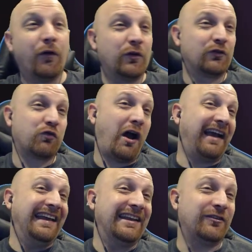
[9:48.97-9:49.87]
Is
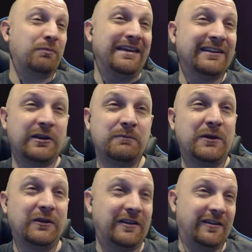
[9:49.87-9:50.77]
rocking a speed and
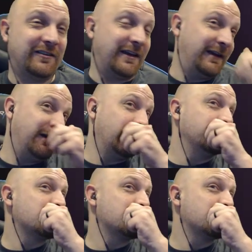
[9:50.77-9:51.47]
immunity set here.